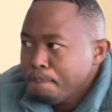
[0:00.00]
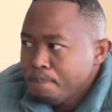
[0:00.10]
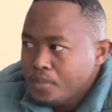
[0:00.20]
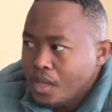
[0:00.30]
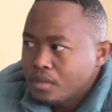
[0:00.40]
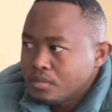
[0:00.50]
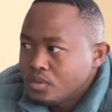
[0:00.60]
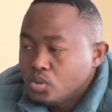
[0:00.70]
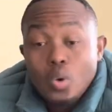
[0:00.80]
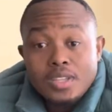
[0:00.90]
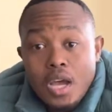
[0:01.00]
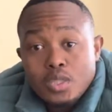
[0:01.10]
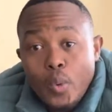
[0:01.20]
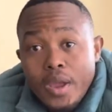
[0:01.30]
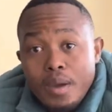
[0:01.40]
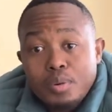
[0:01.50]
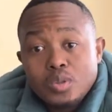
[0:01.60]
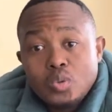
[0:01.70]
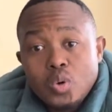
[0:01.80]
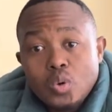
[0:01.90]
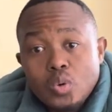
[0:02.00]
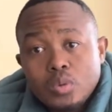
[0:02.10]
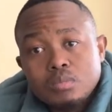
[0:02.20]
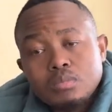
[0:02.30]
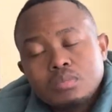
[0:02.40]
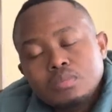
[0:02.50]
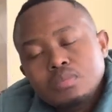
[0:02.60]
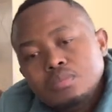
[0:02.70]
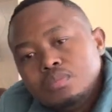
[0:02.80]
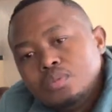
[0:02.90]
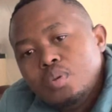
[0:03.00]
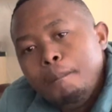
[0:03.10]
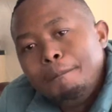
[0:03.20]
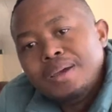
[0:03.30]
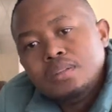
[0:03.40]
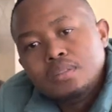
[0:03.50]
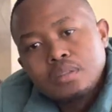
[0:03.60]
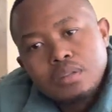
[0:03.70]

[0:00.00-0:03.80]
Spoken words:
And then those guys were able to build.